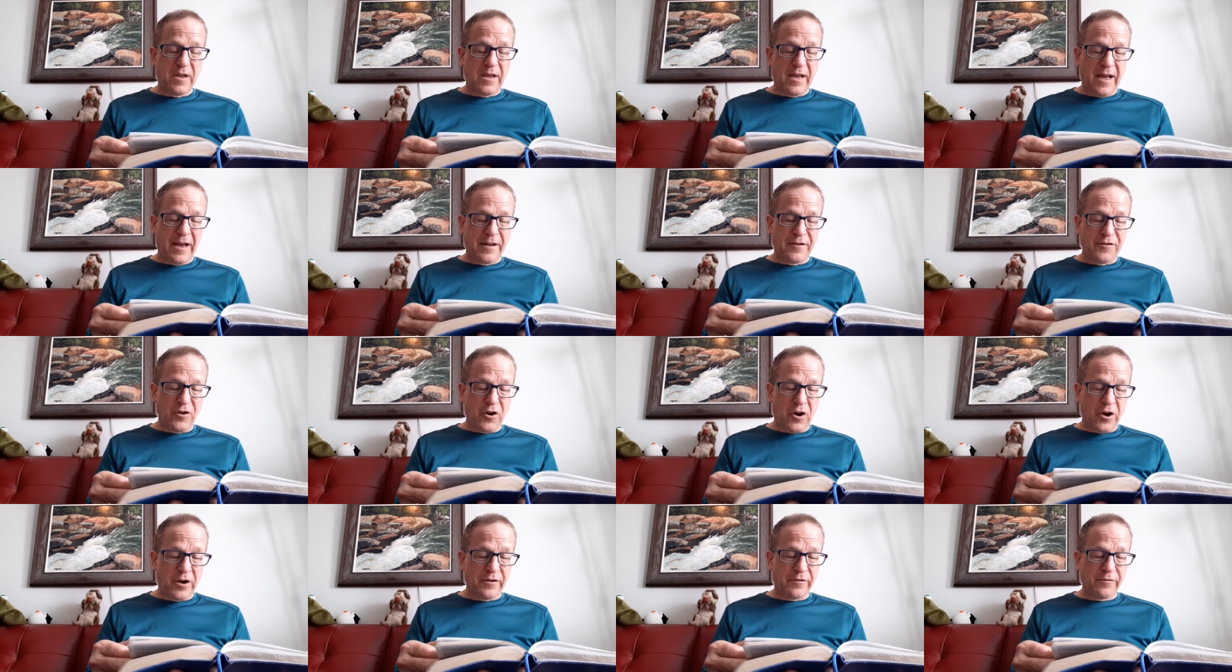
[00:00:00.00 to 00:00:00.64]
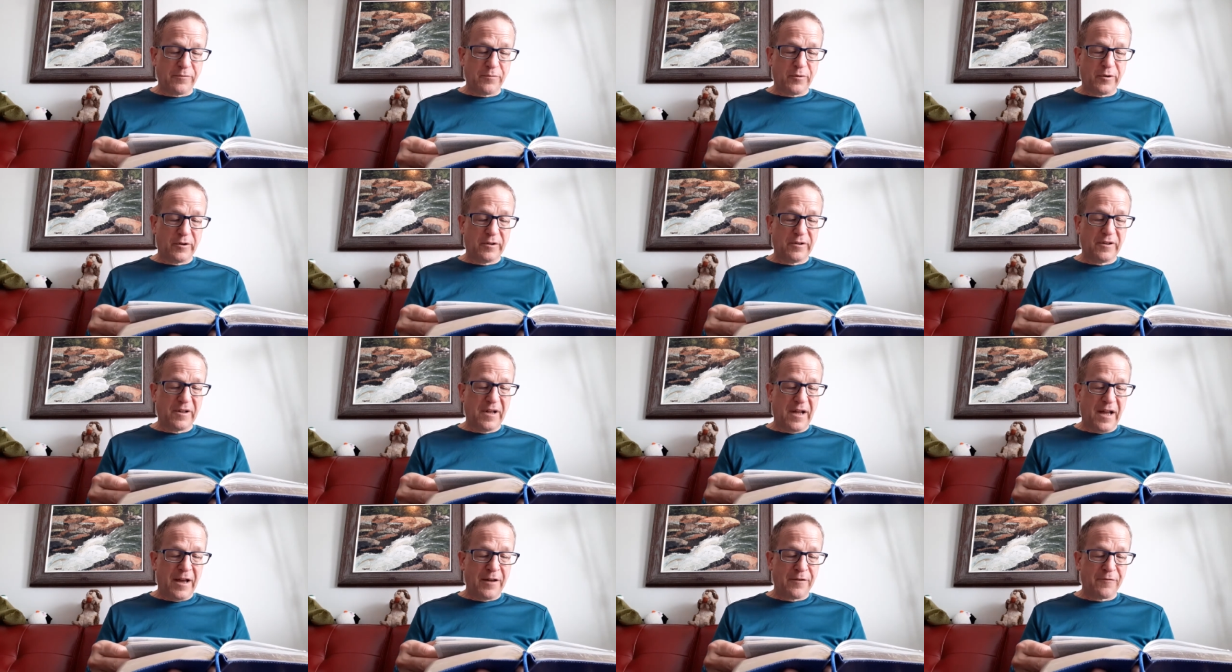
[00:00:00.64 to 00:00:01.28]
and honorable
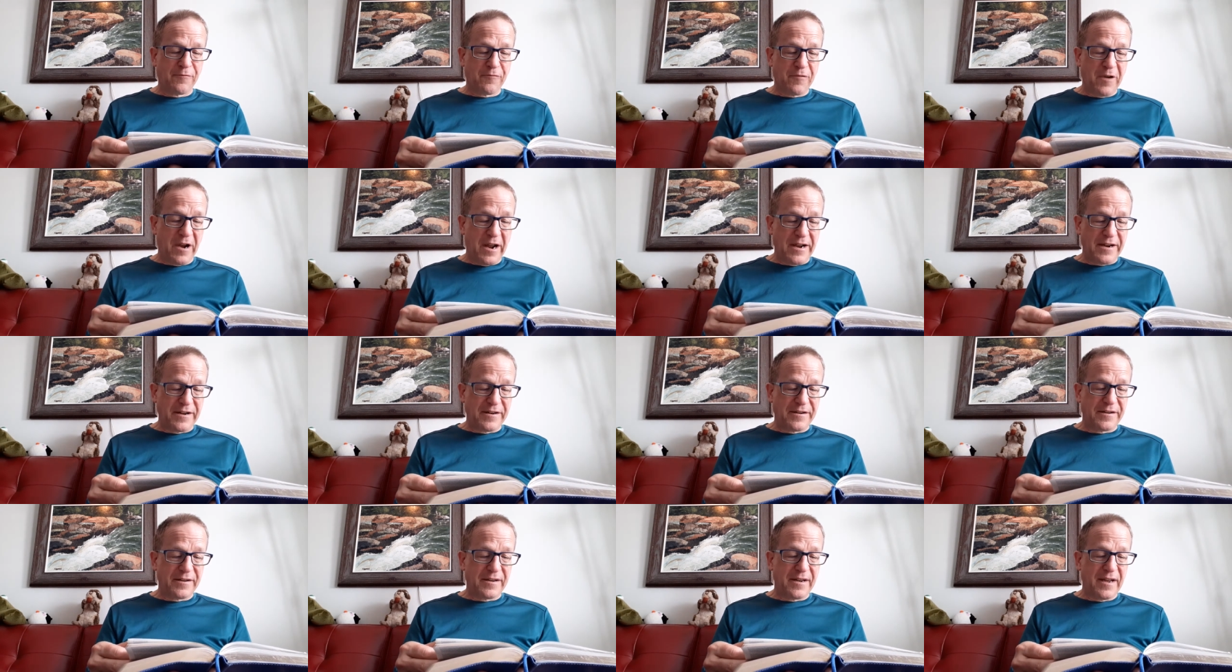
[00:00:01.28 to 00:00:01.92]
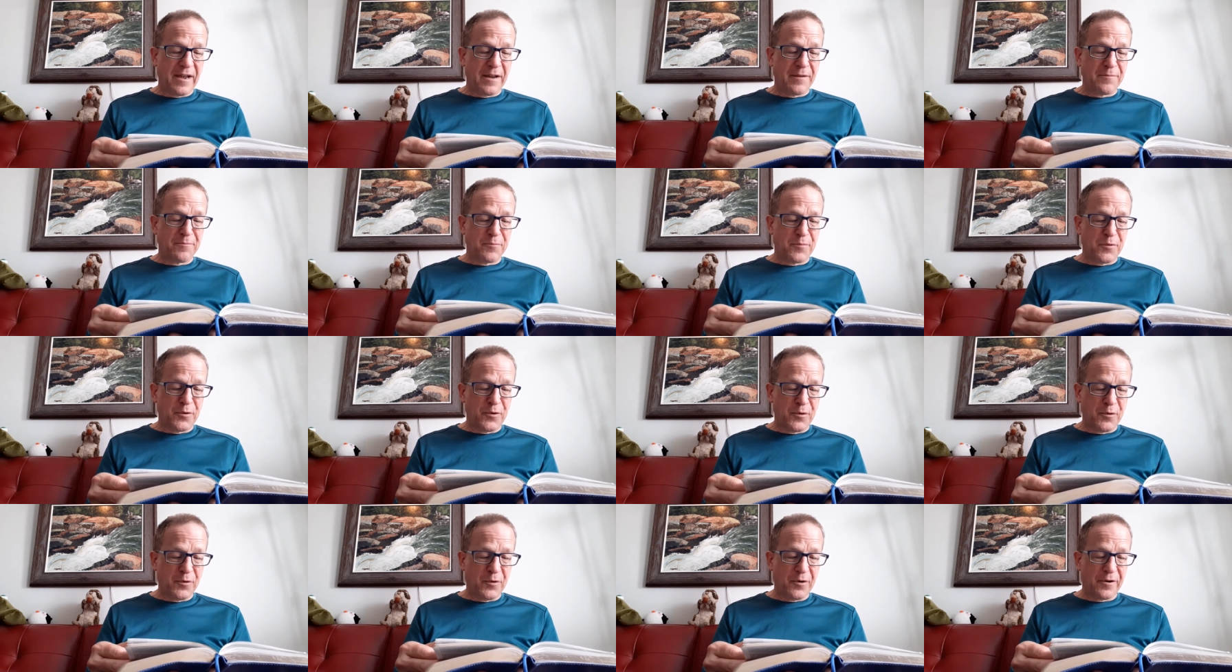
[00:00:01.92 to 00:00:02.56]
and right and
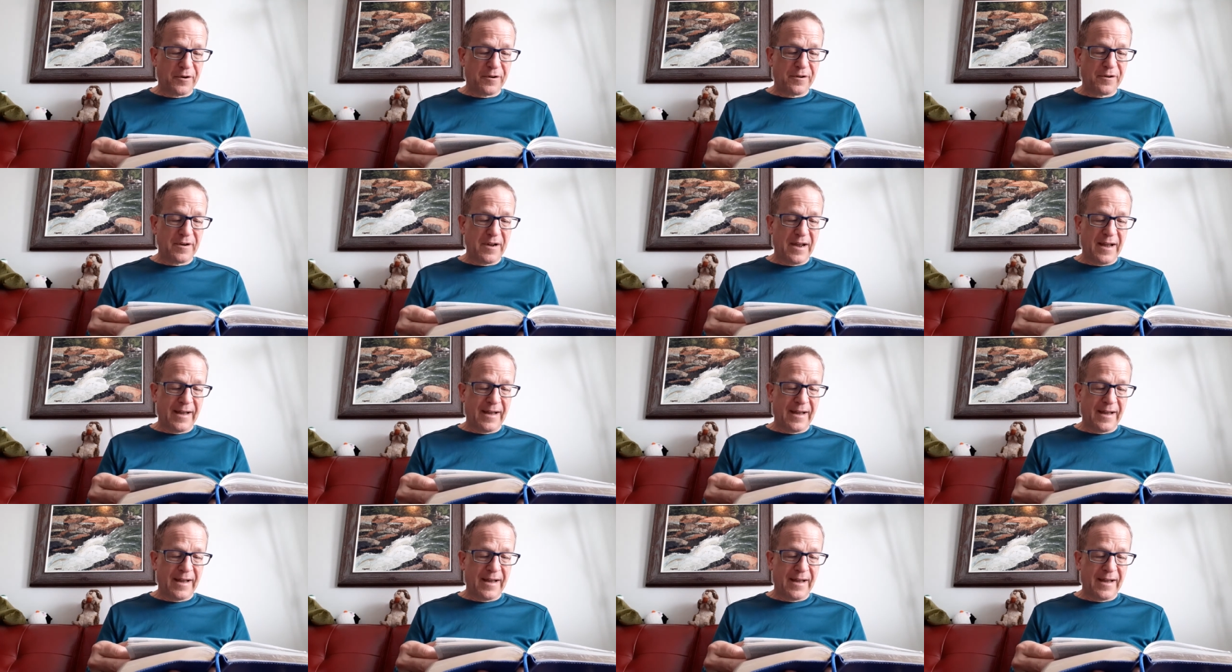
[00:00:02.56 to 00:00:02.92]
pure